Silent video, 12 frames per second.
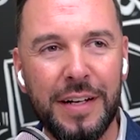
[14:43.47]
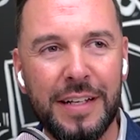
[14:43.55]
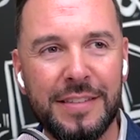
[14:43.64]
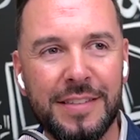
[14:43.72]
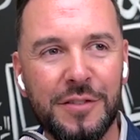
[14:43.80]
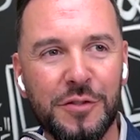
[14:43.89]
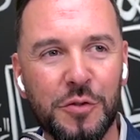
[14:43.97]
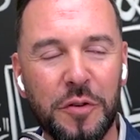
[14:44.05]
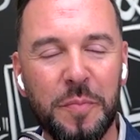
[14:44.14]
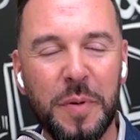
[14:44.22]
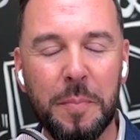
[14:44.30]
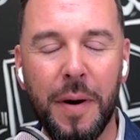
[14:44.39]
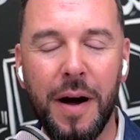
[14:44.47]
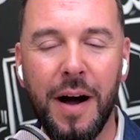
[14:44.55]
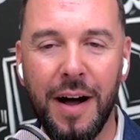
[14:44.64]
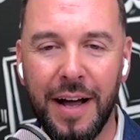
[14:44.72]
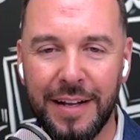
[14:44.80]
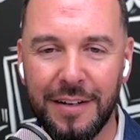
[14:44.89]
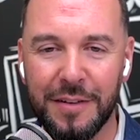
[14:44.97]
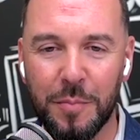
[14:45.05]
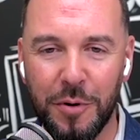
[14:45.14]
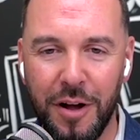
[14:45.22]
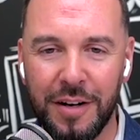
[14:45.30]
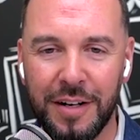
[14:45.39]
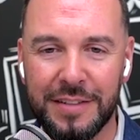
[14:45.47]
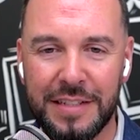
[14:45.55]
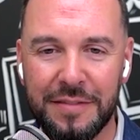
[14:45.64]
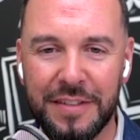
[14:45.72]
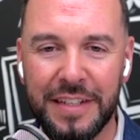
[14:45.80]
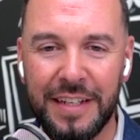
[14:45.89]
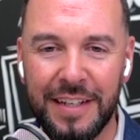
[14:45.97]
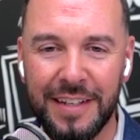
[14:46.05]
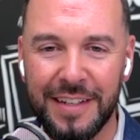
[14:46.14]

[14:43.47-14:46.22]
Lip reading: has sort of been behind on the productivity